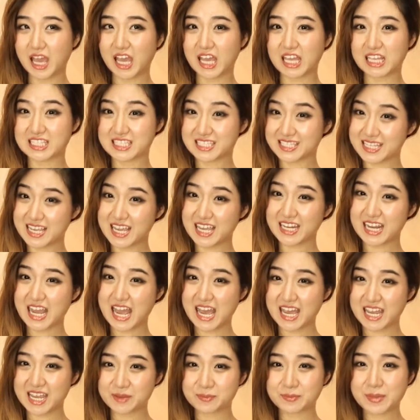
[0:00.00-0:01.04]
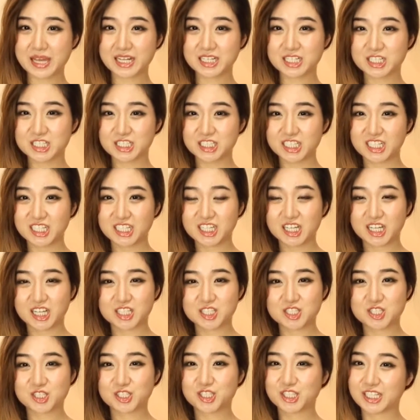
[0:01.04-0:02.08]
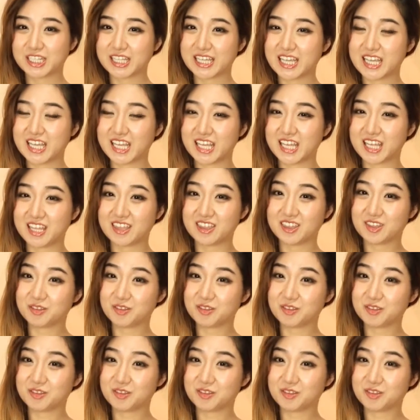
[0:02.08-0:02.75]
instead, I am actually going to cook it in